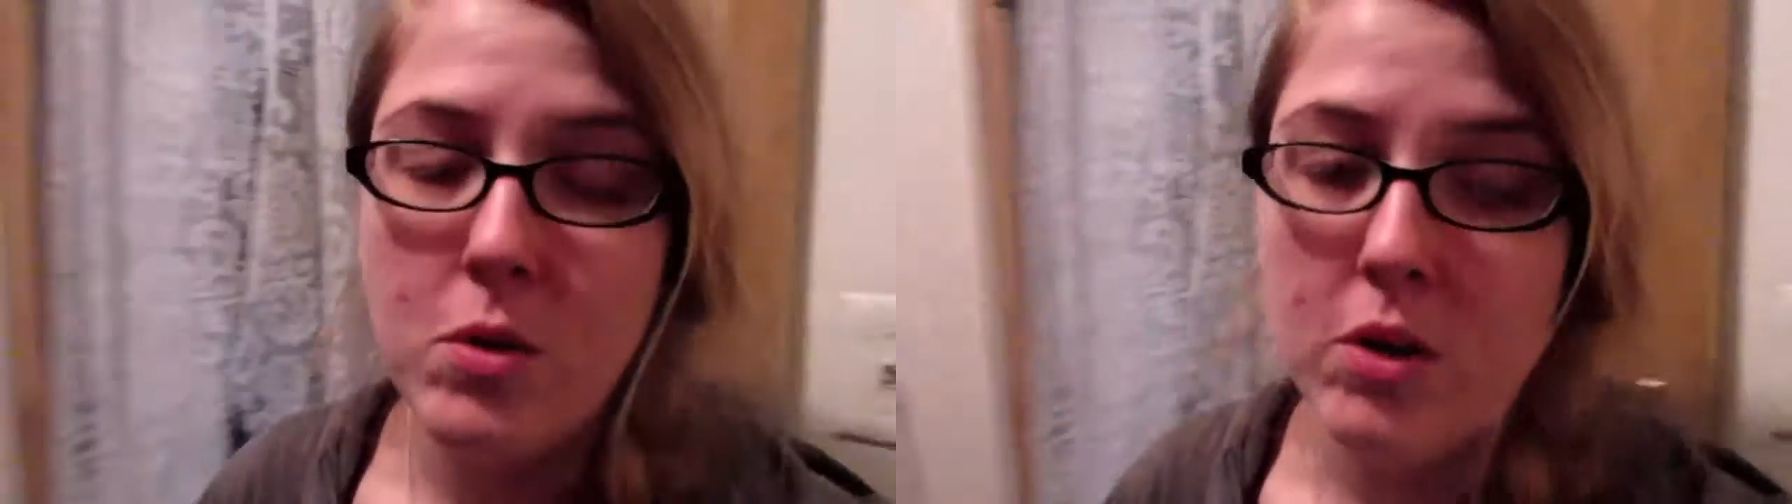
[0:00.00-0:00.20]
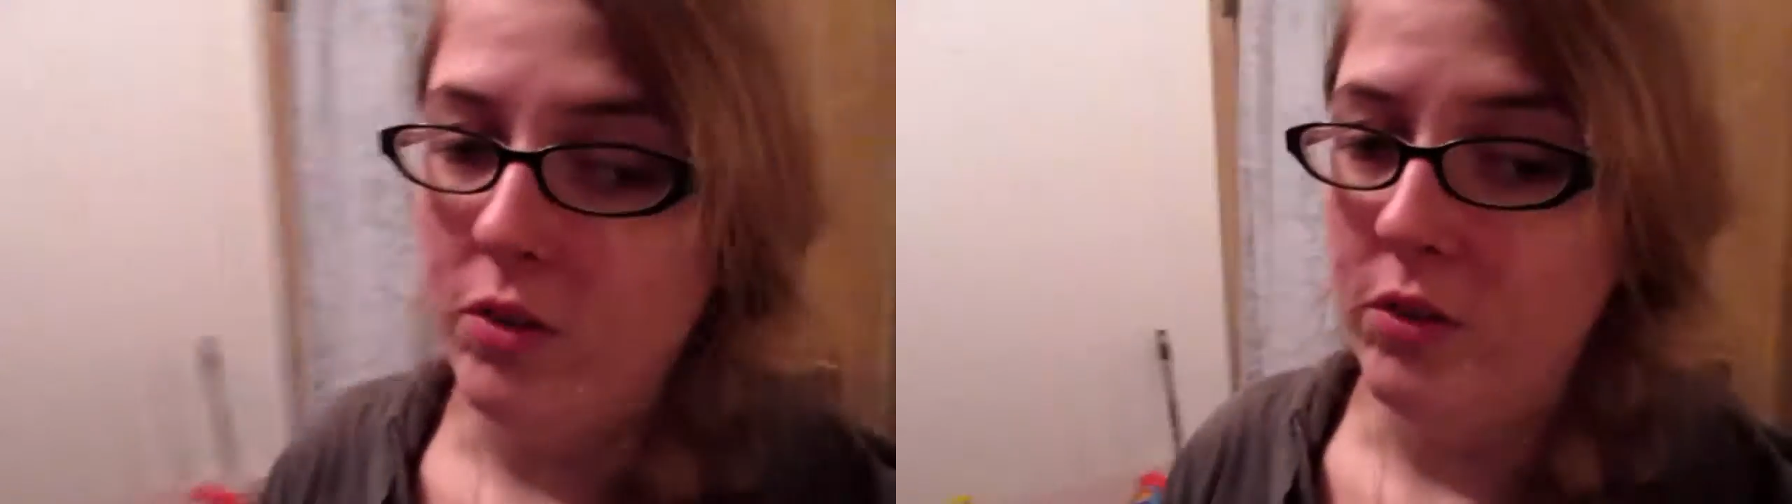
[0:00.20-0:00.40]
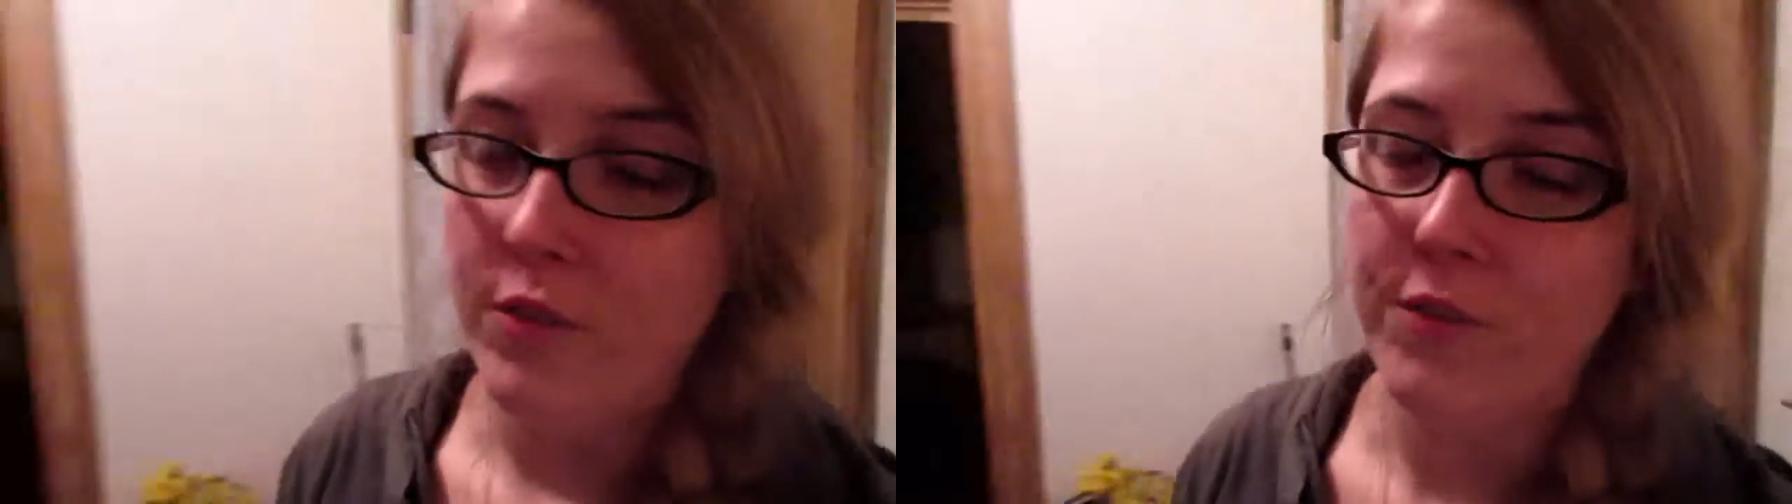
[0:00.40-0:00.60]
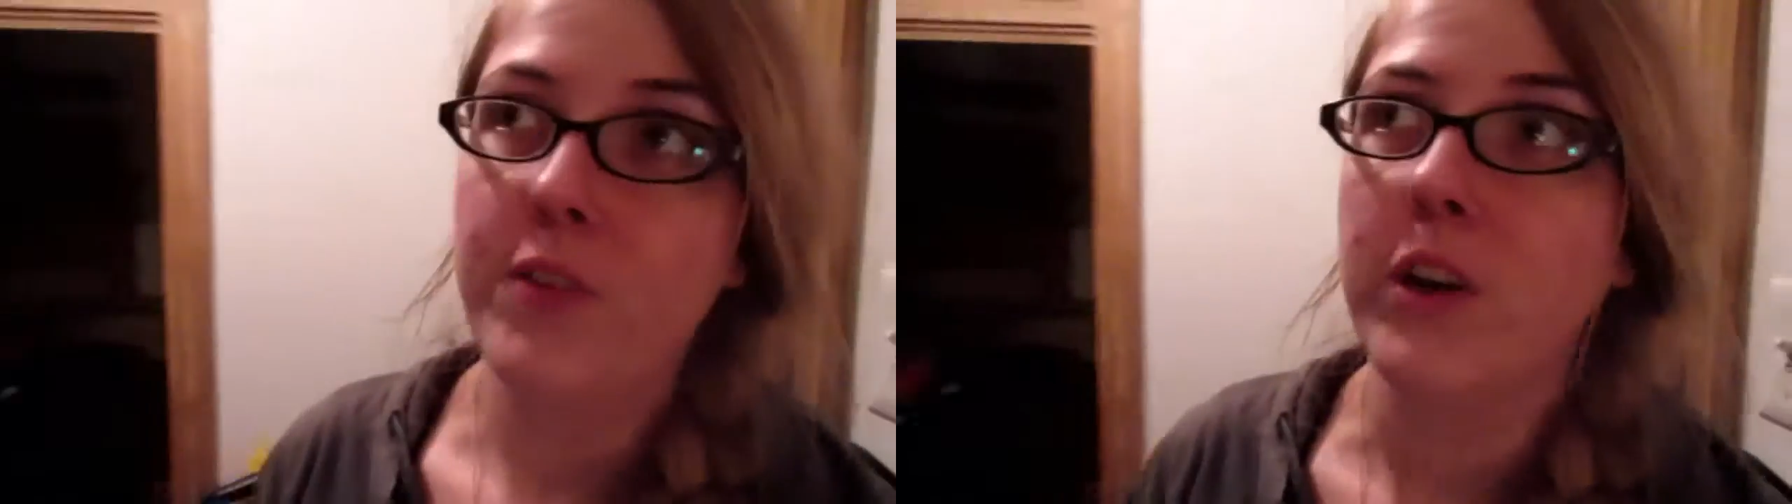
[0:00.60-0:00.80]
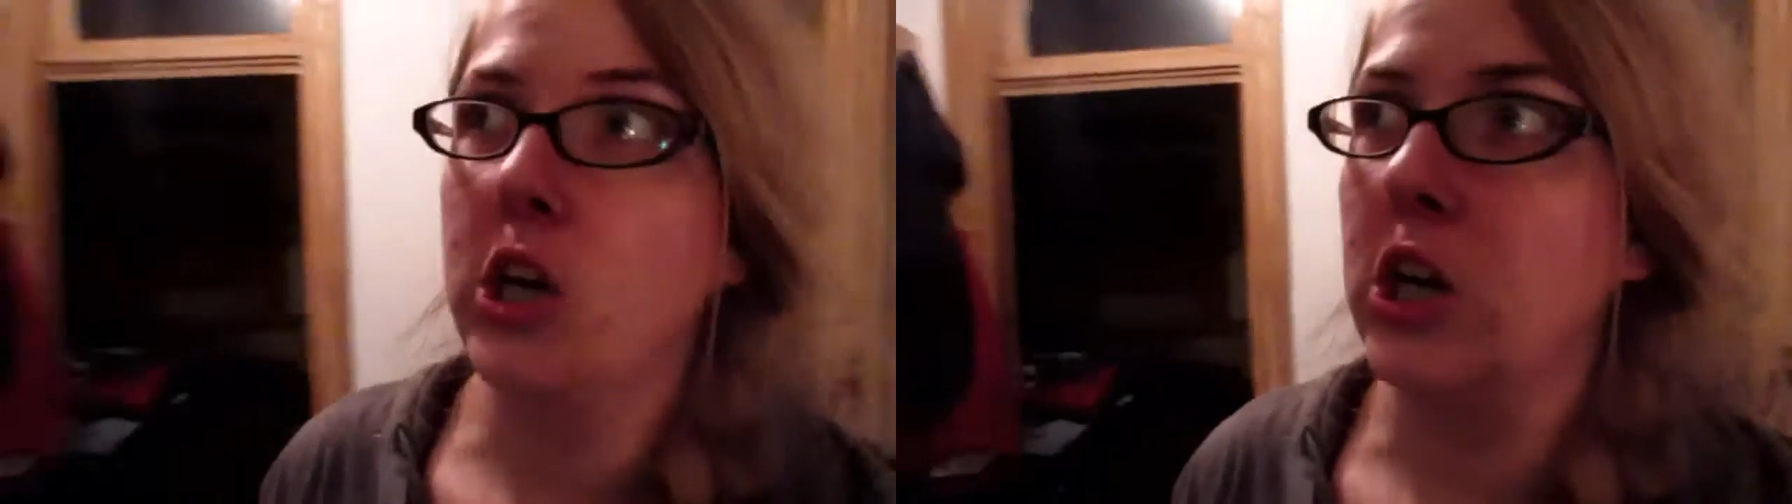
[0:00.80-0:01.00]
tomorrow to
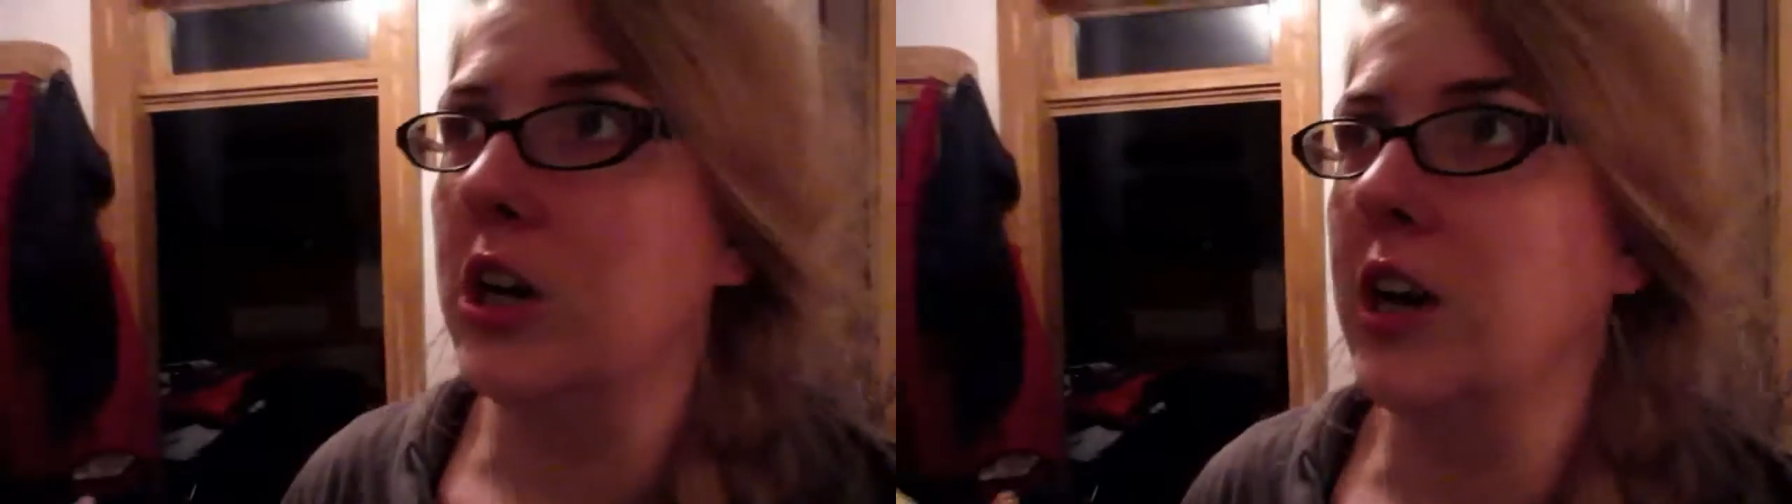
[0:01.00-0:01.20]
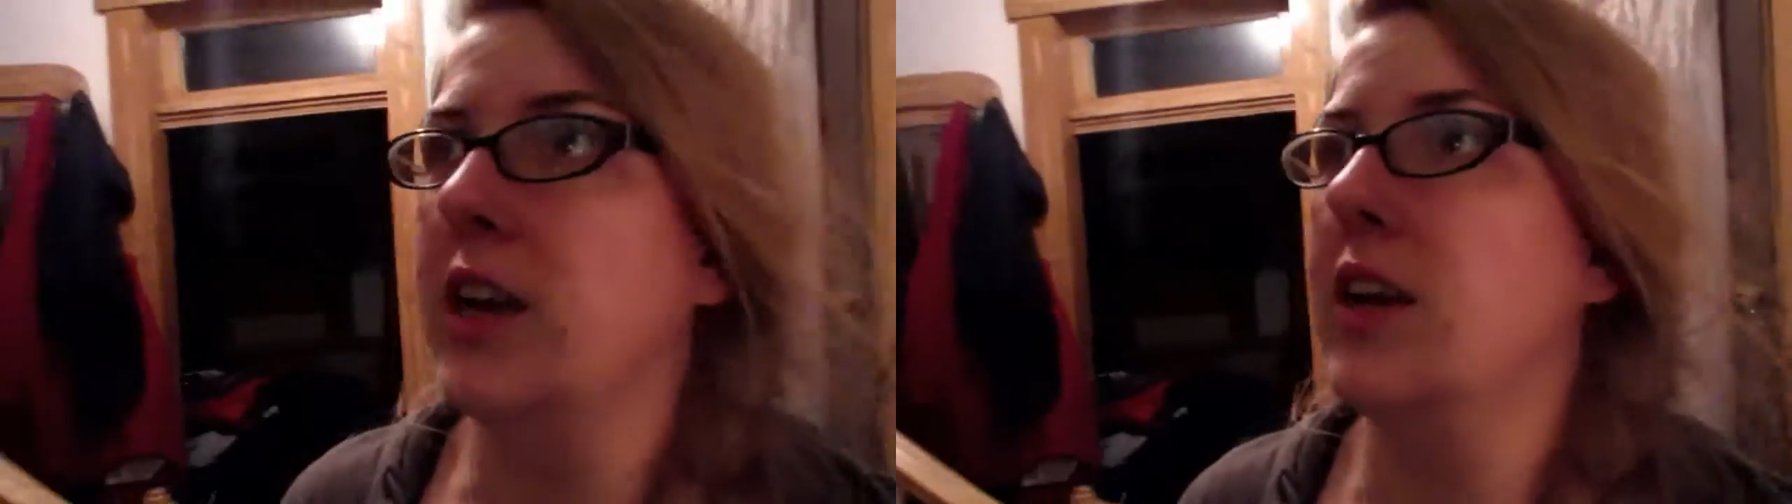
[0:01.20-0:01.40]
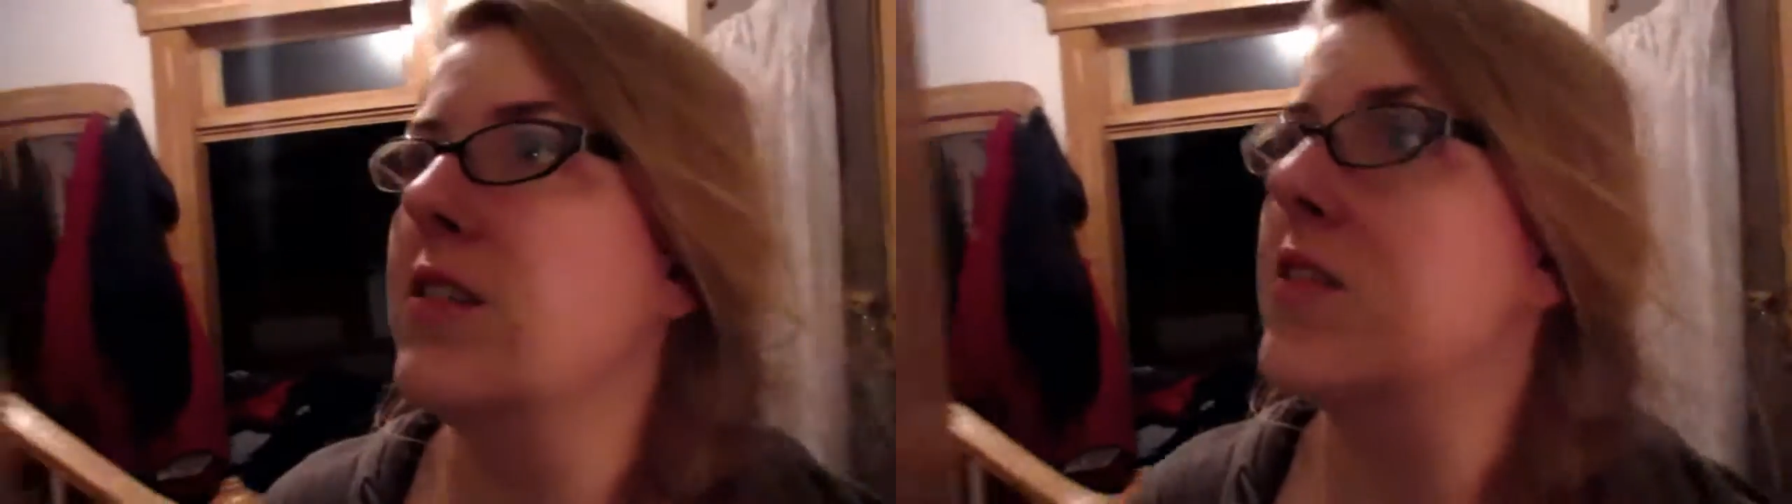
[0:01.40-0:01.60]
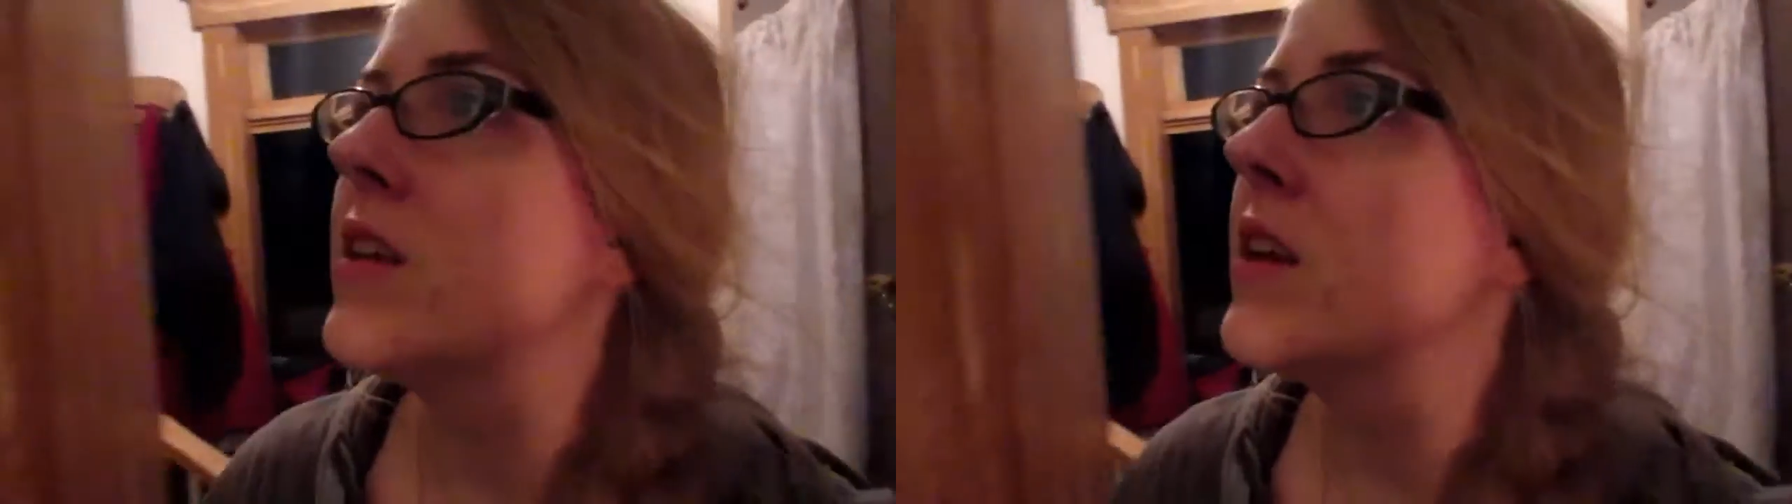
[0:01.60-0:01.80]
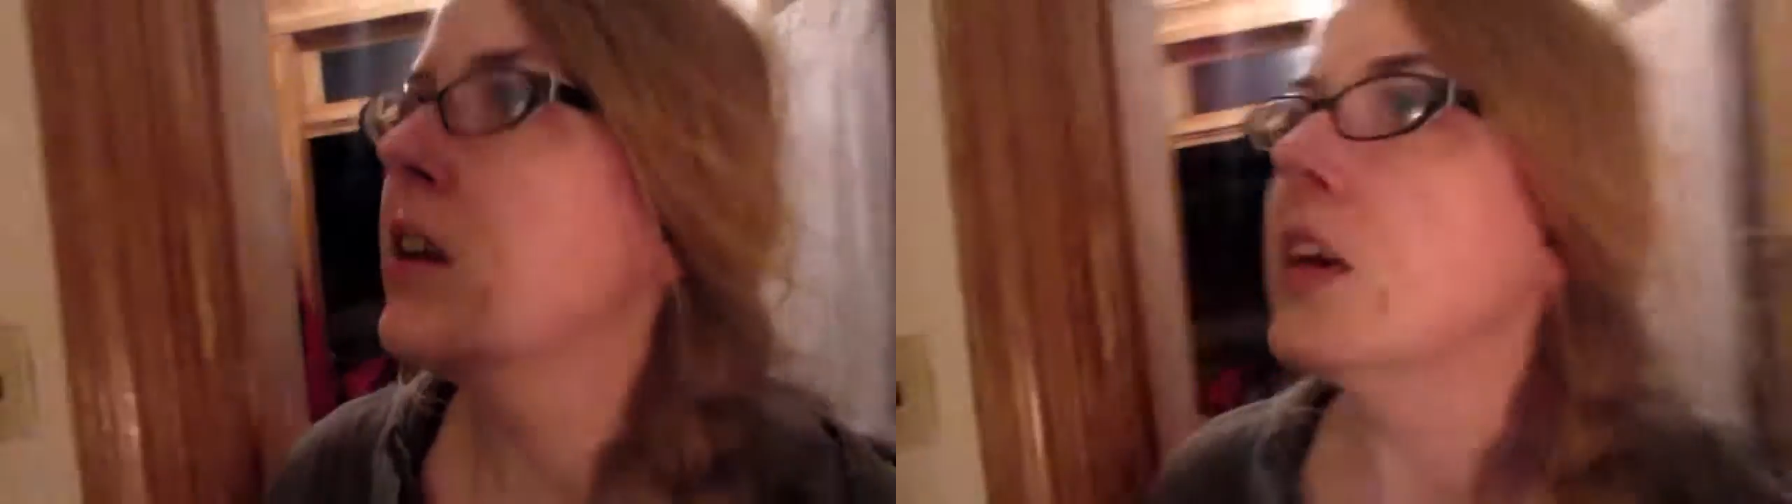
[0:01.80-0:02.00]
function, I guess.